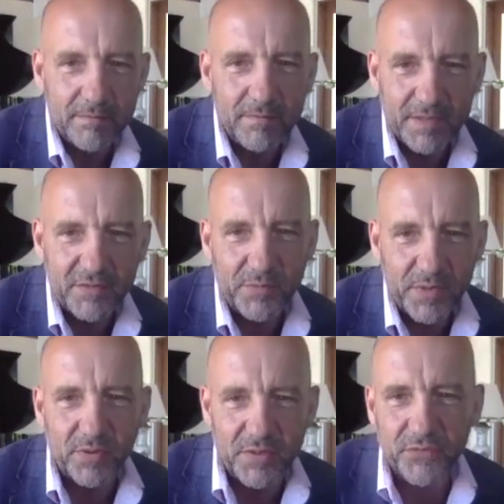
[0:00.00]
give me
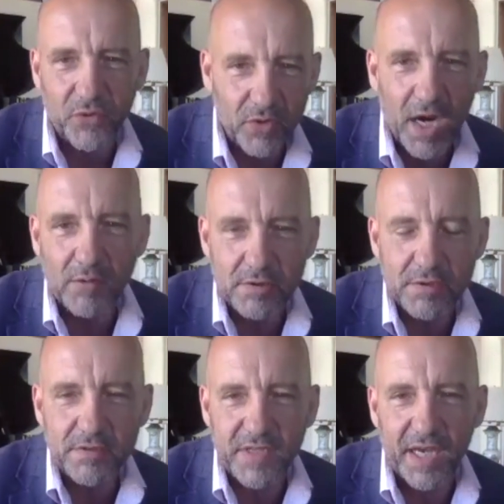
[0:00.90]
24
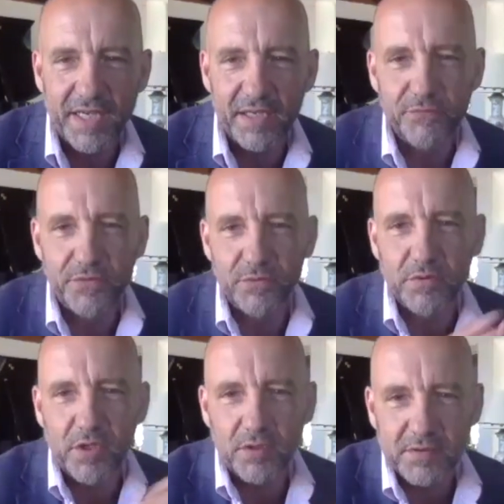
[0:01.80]
hours. I have 2
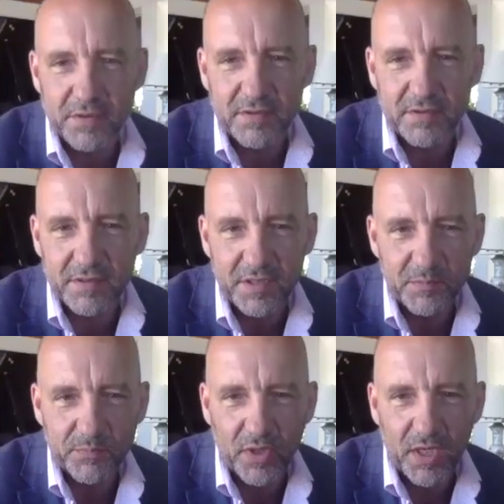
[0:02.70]
concerts in
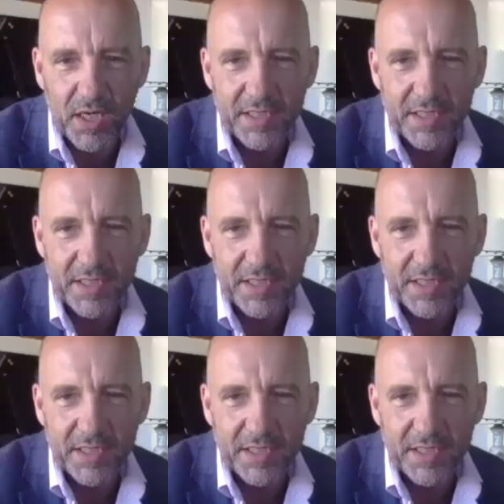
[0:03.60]
Prague.